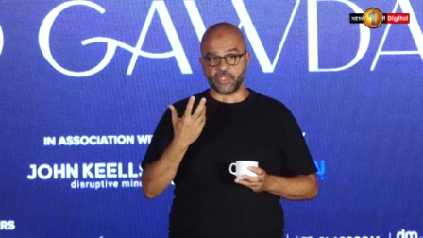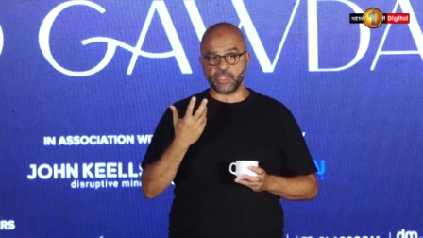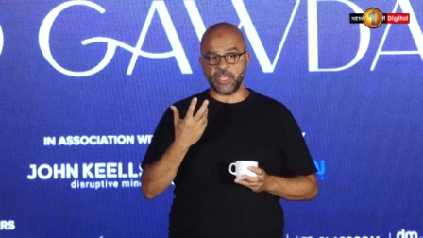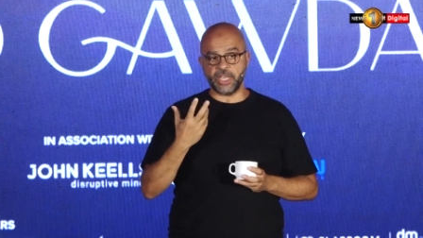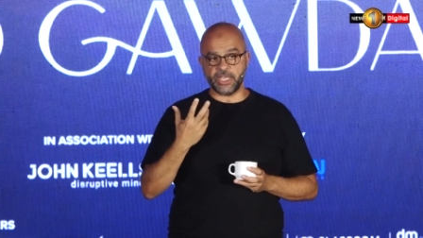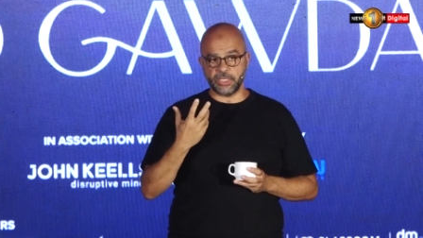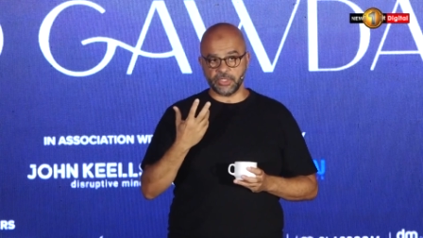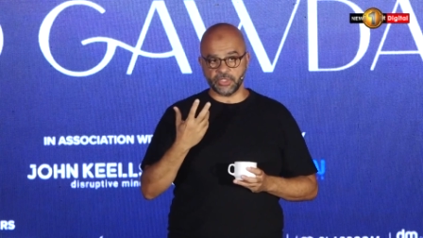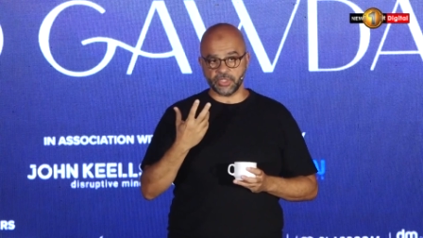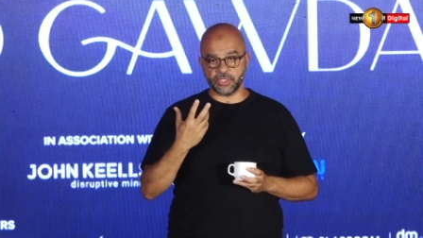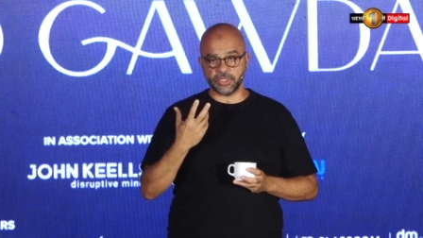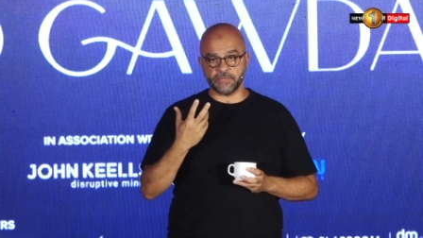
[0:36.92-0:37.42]

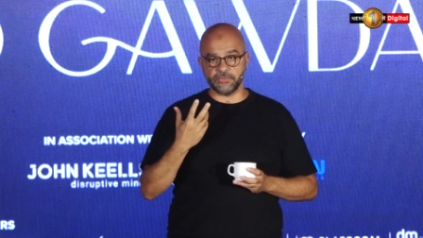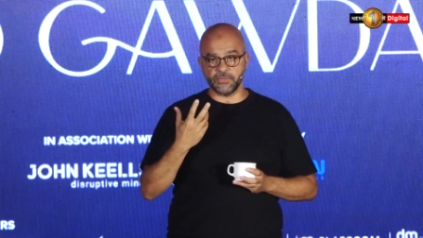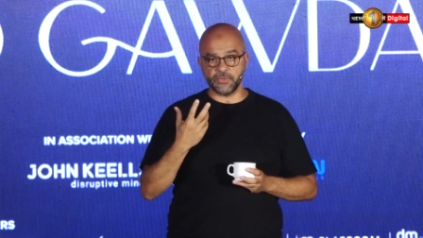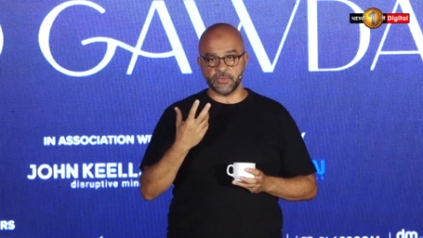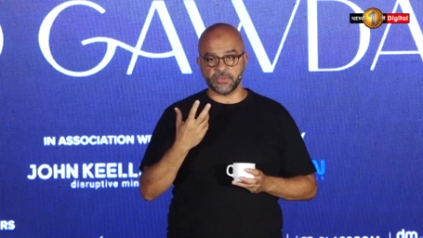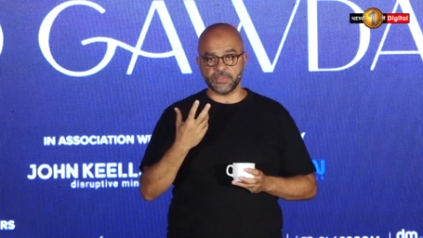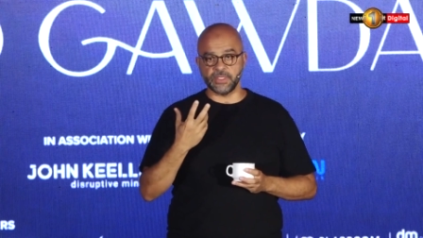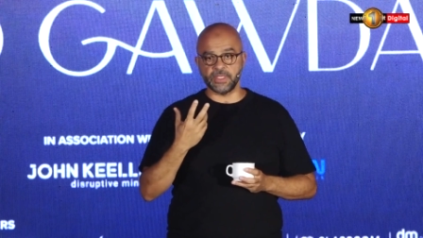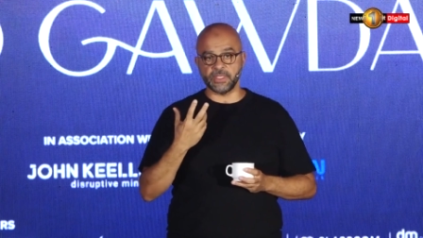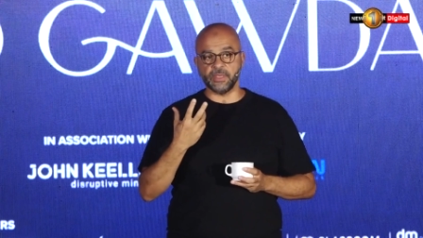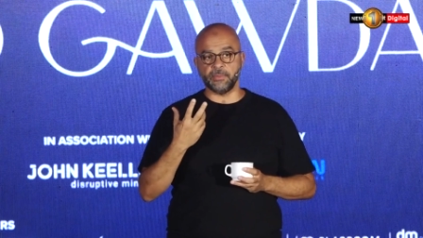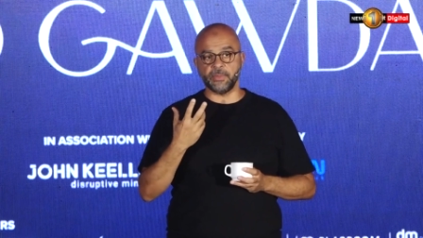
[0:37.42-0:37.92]
change, if you
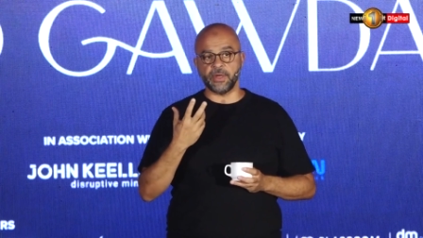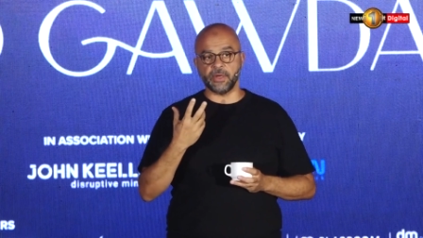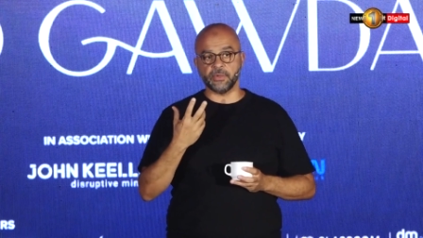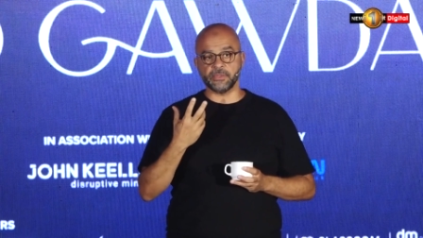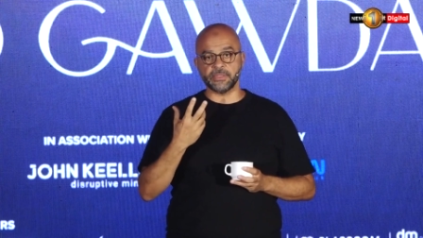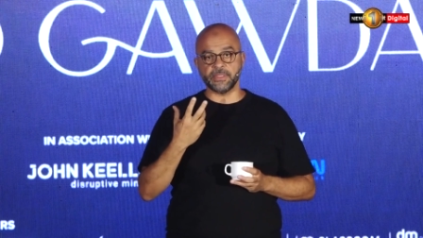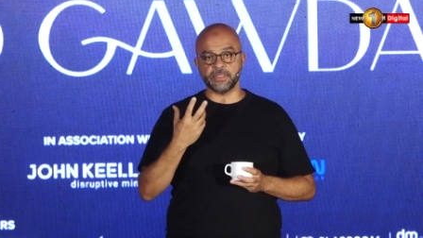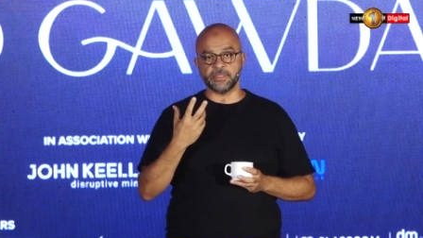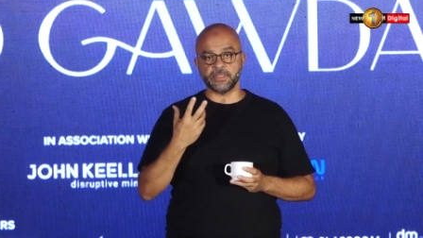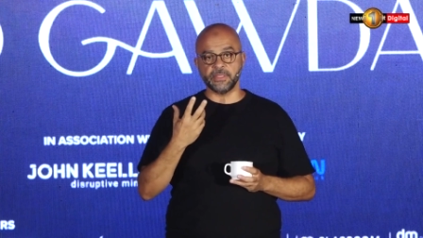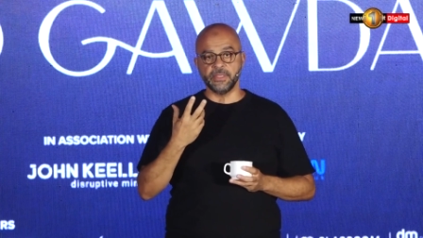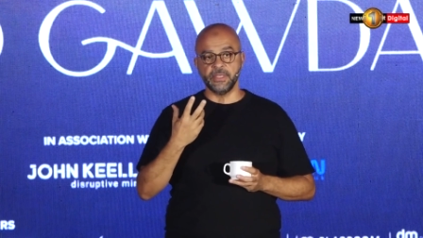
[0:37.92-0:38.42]
think
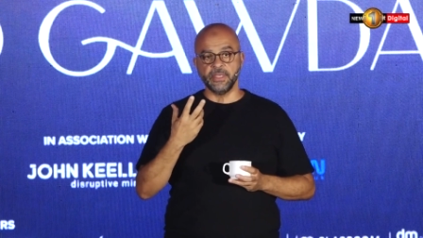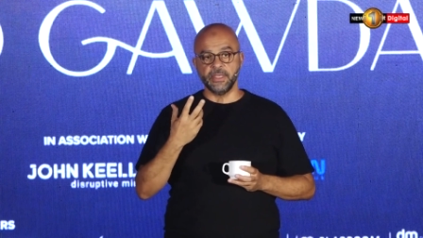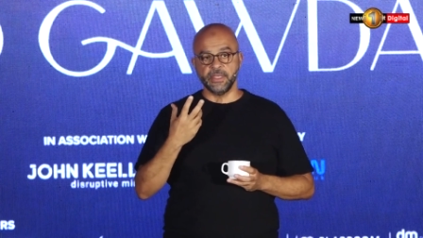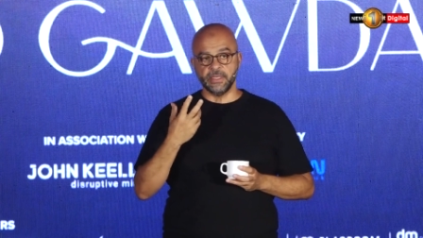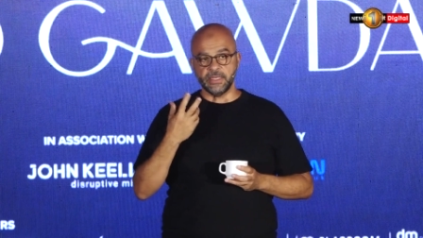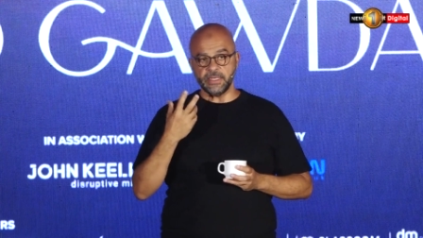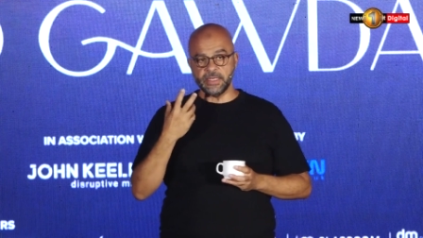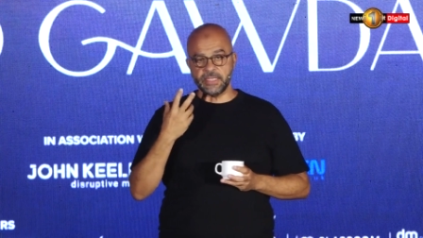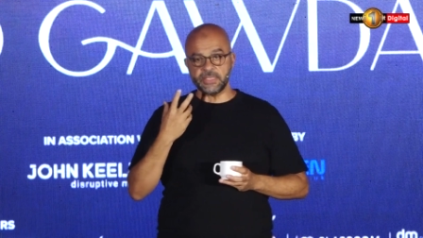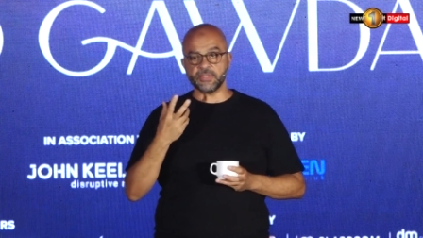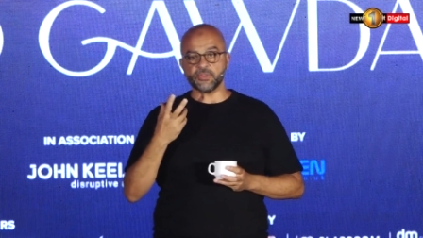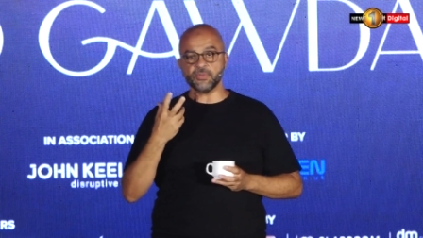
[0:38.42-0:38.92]
about it,
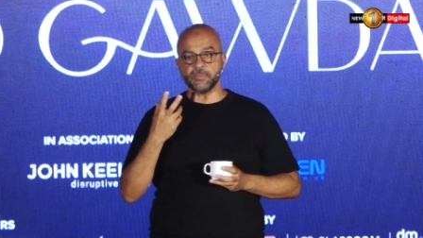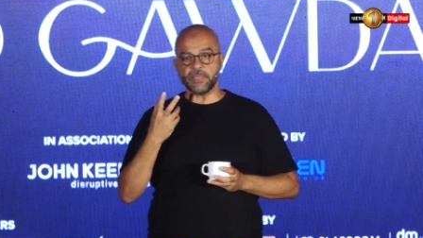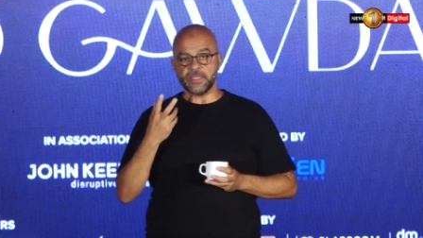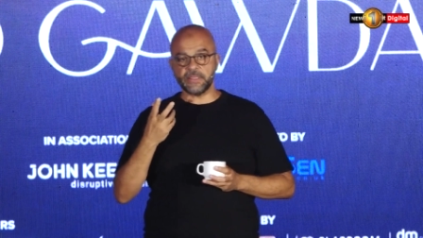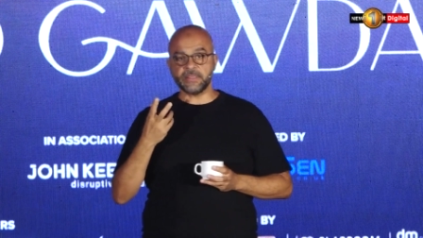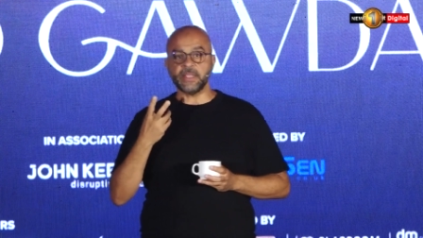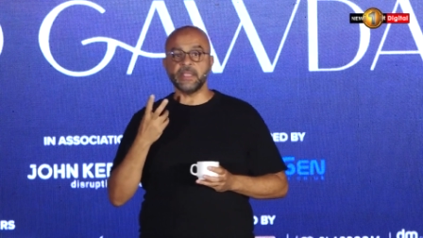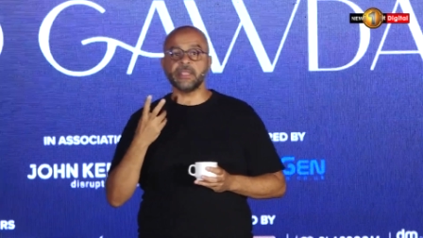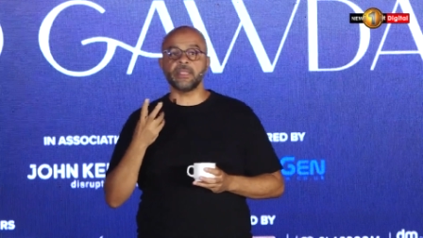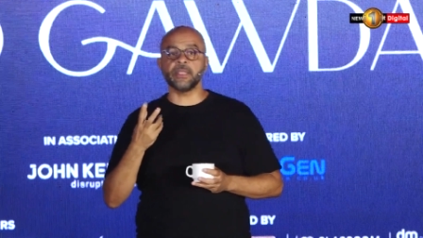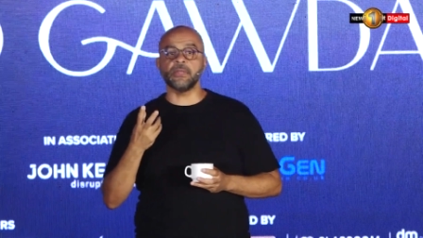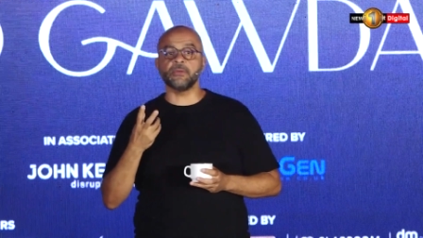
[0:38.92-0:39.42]
needs to be
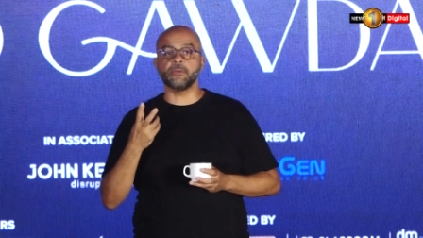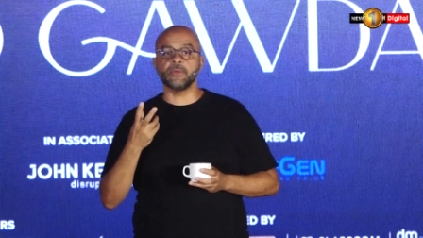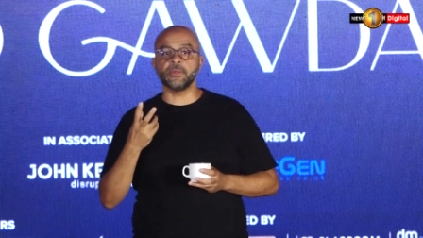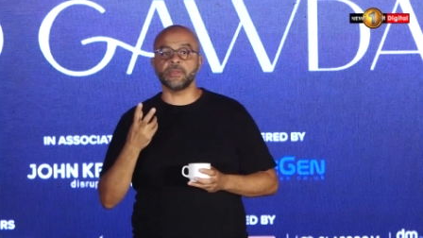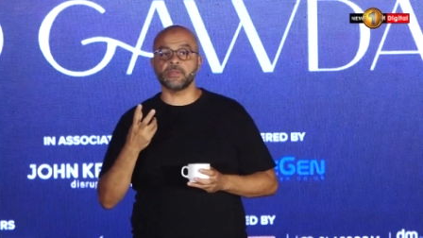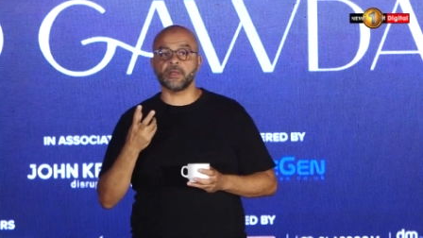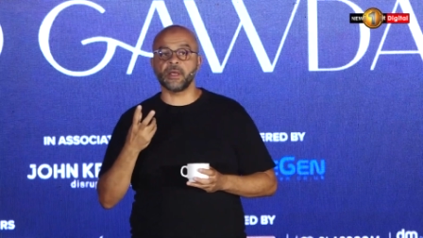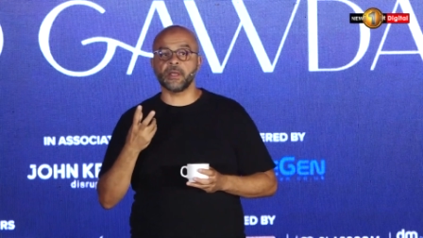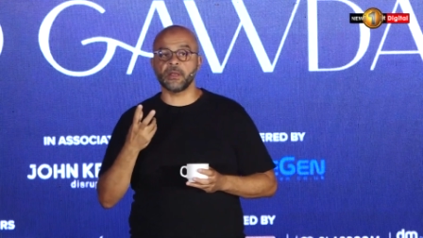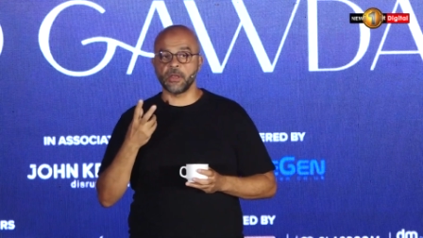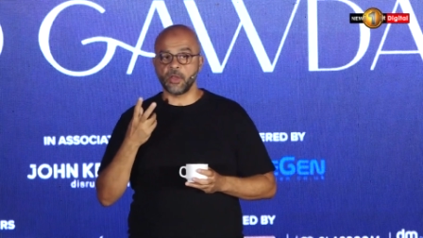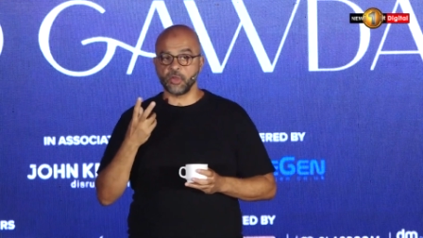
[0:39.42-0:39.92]
taken
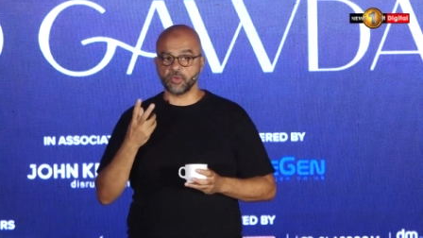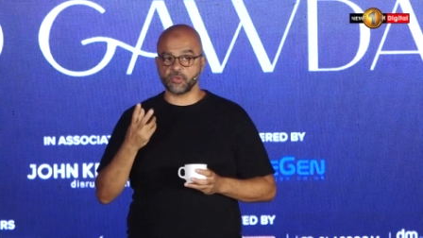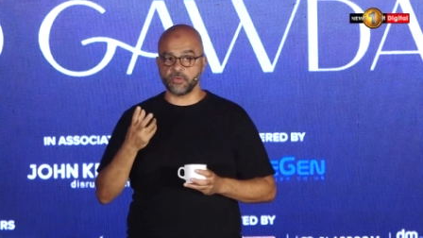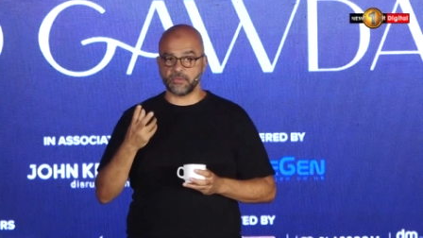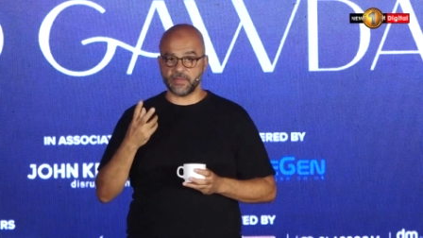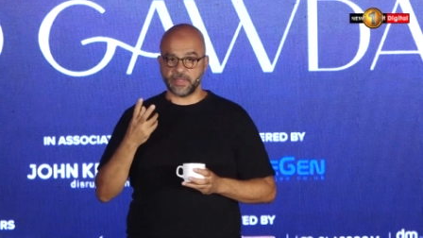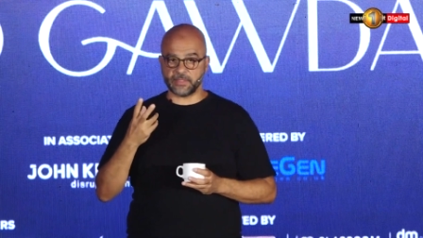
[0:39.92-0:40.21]
with a lot of